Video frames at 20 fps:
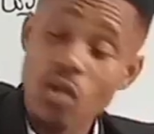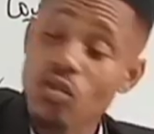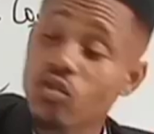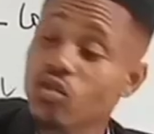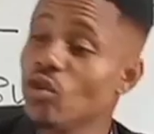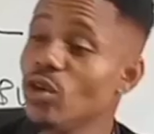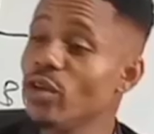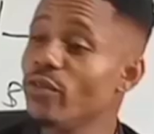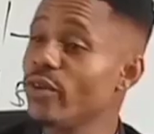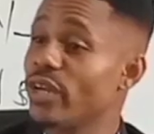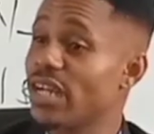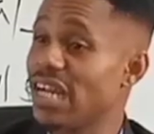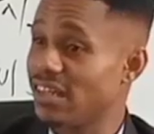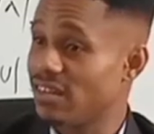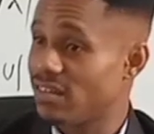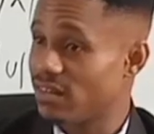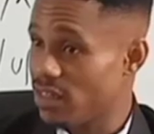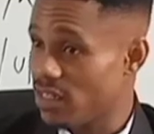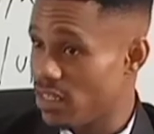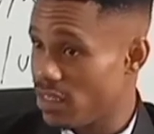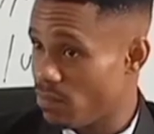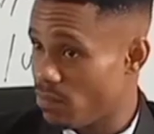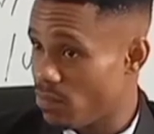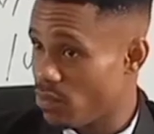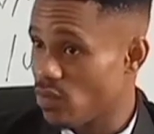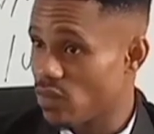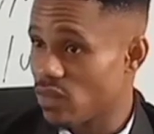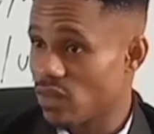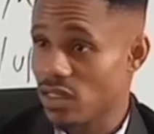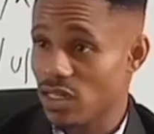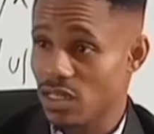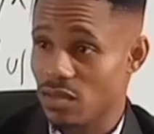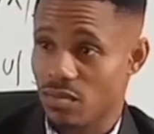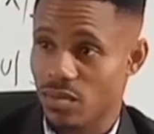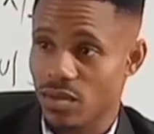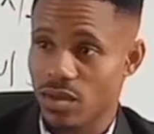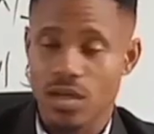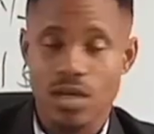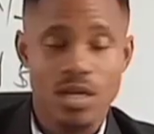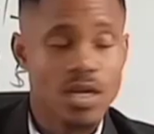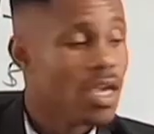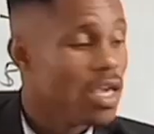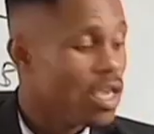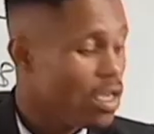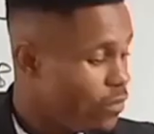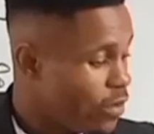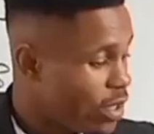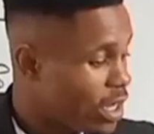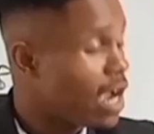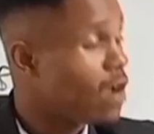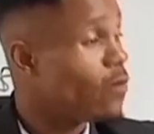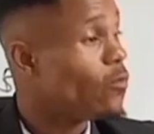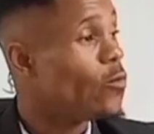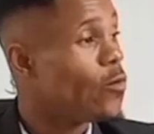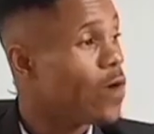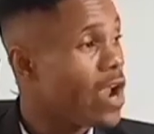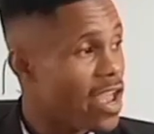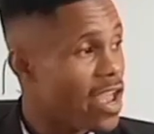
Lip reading: So if you can sleep, you sleep. If you can